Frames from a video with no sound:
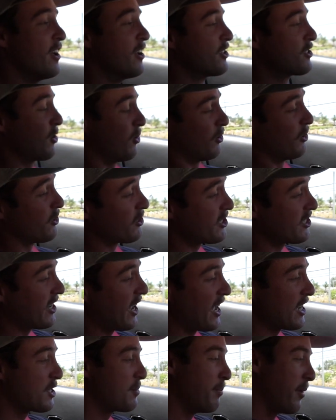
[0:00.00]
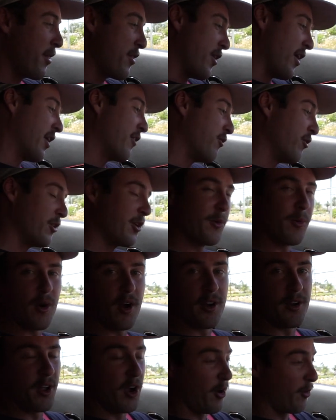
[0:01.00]
So a little sketch, but thankfully we're
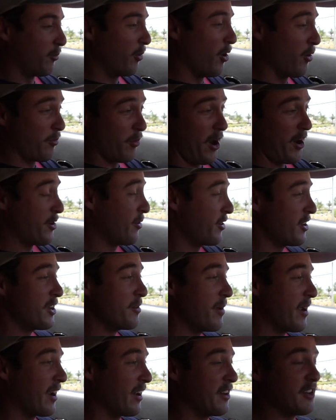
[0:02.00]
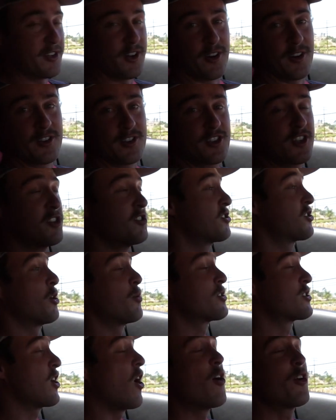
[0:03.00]
on a road where I don't need to make any turns.
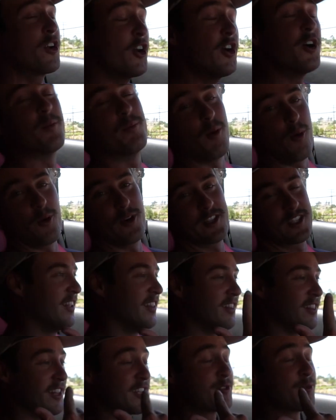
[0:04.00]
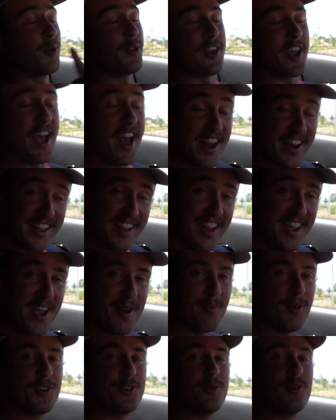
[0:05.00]
So it's all good, boys. Let's roll the edit
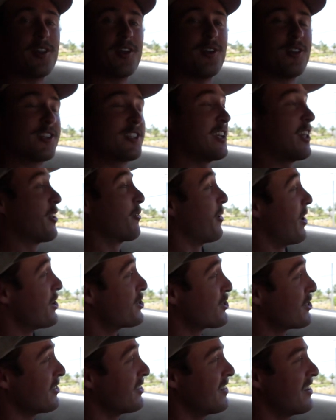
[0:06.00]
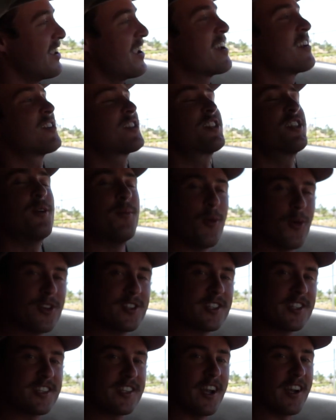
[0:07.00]
and we'll do a little acceleration and I'll see you
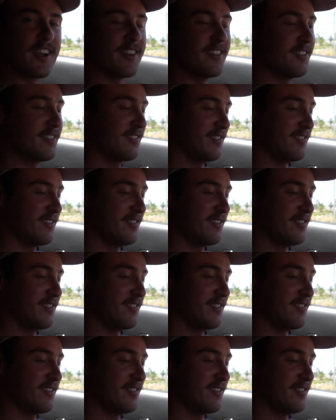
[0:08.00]
boys in a second.